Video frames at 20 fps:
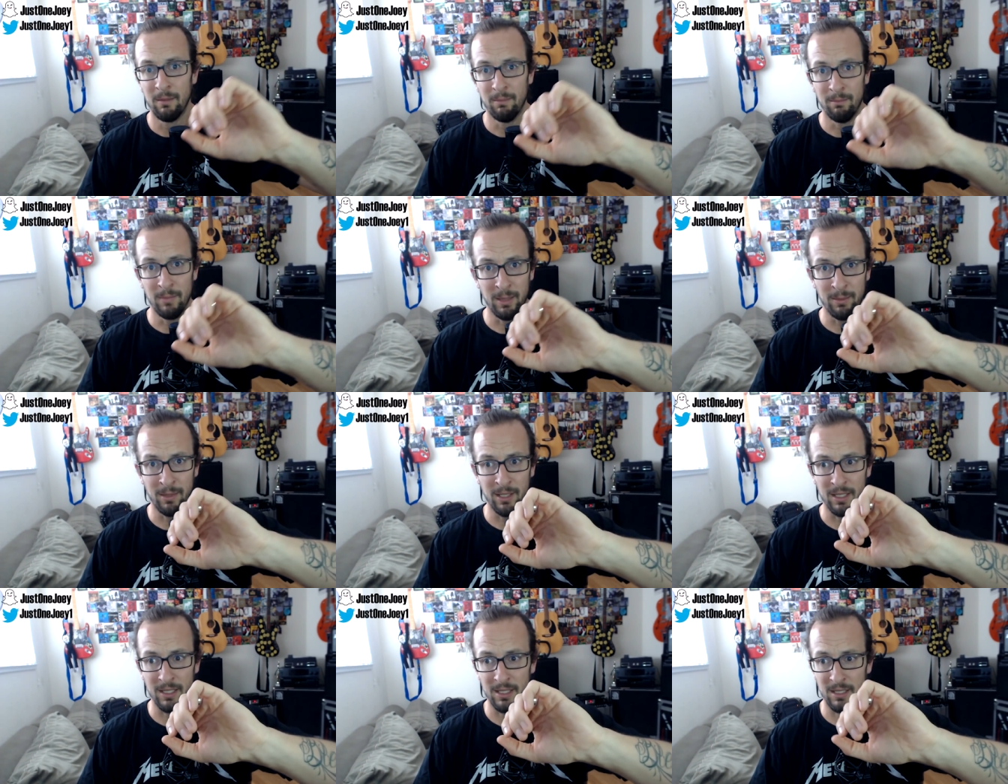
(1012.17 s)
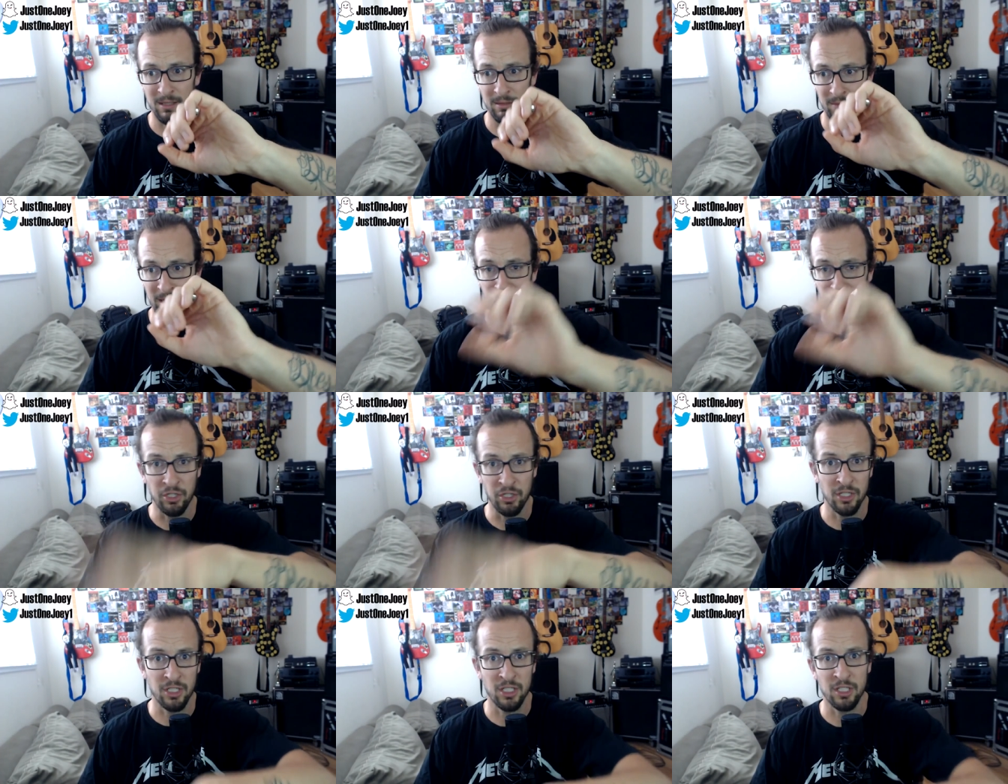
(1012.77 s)
Maybe it's
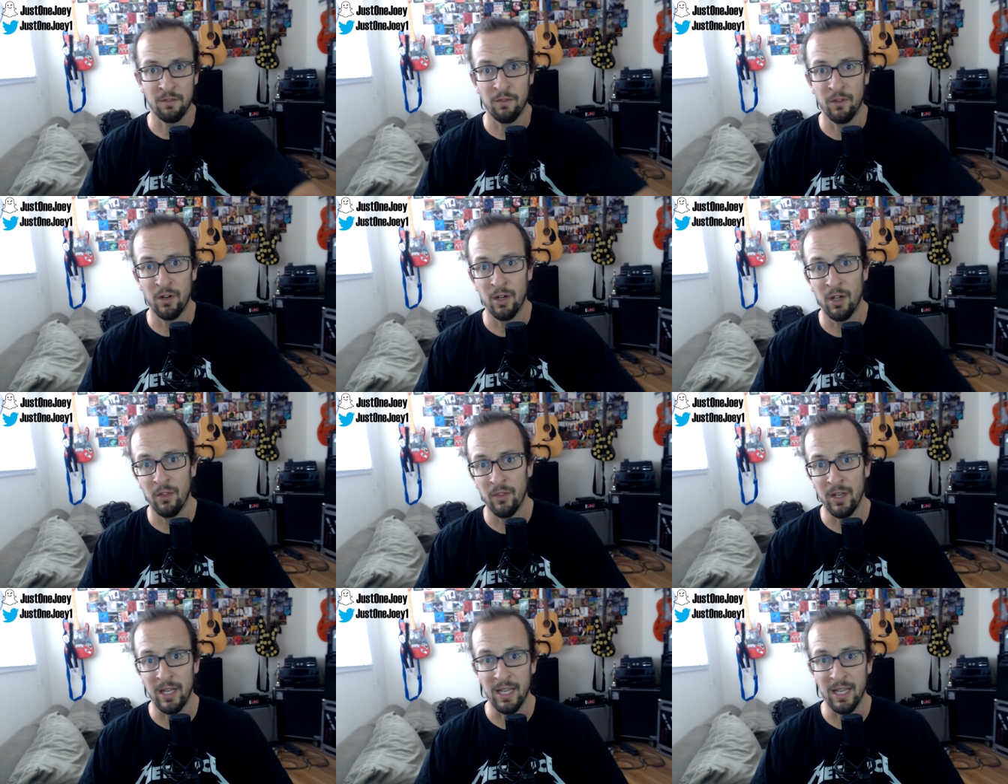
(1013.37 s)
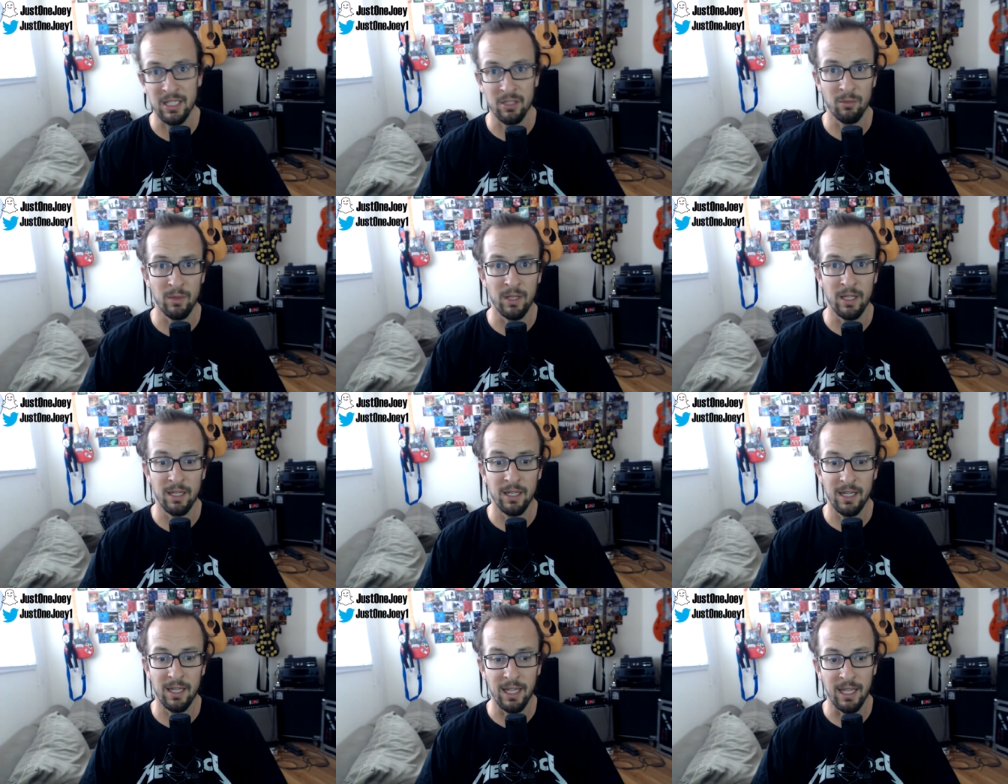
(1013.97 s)
Injustice for All the next week,